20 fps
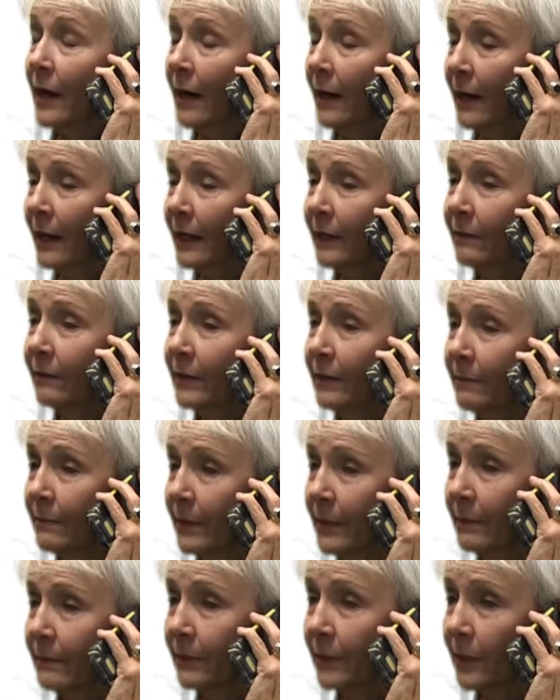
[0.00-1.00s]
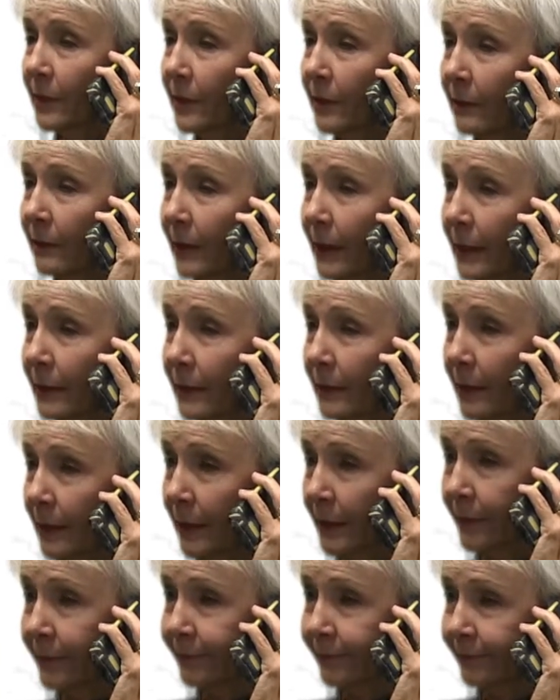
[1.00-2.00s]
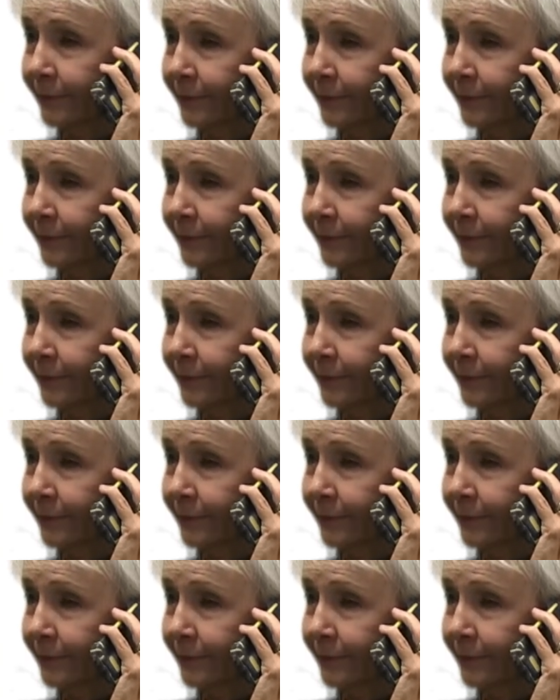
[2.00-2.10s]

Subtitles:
I remember correctly,